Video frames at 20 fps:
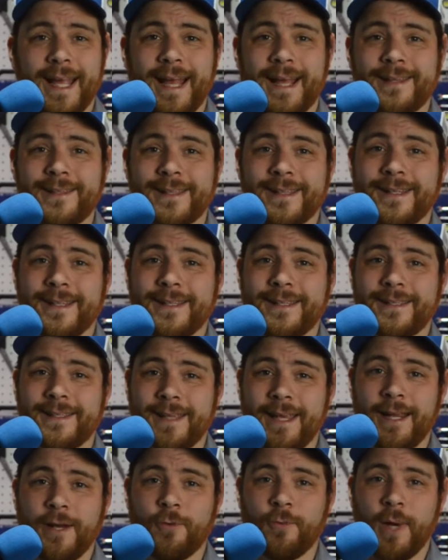as an
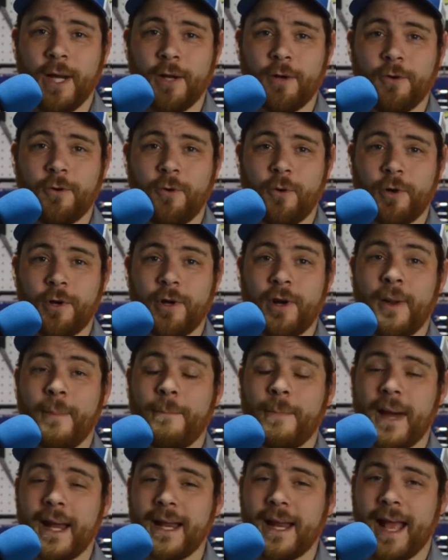insane record quarter
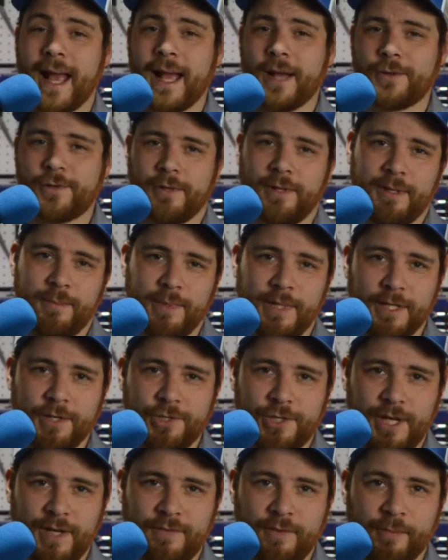might actually be
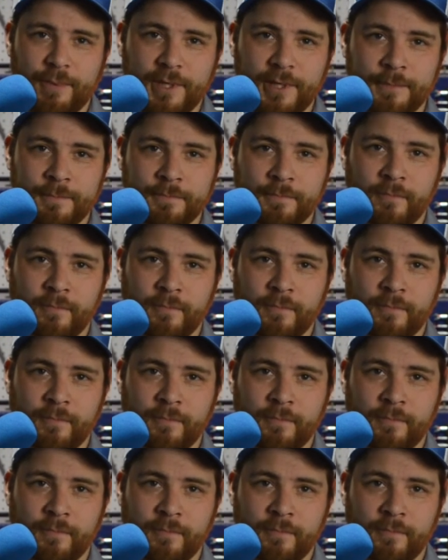achievable.